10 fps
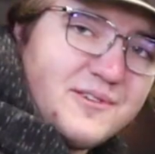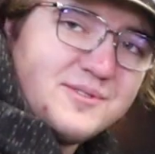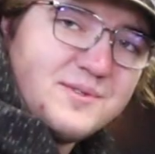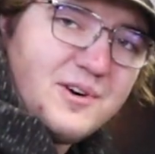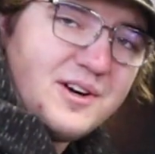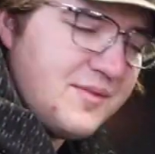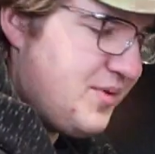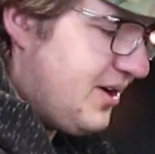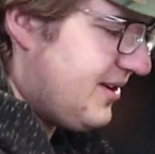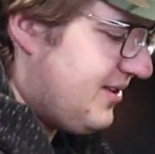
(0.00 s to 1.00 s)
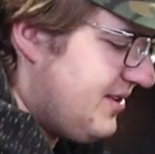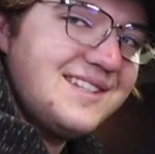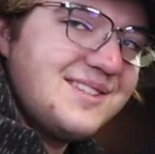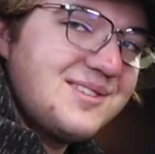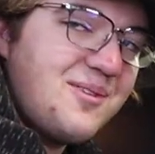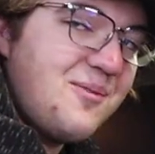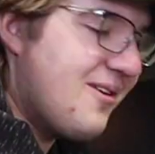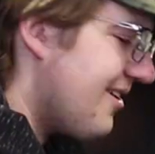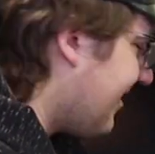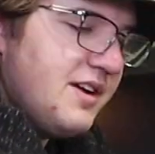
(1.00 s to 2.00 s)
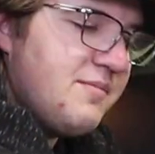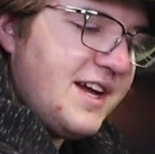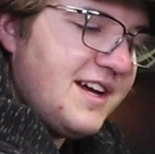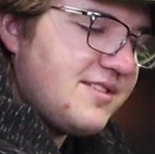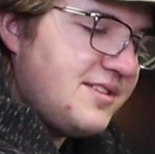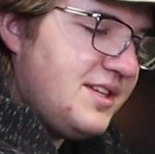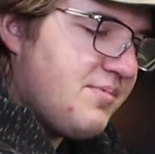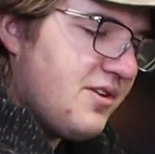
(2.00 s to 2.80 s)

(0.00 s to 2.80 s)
frozen water bottle. That's a score. We have my XRT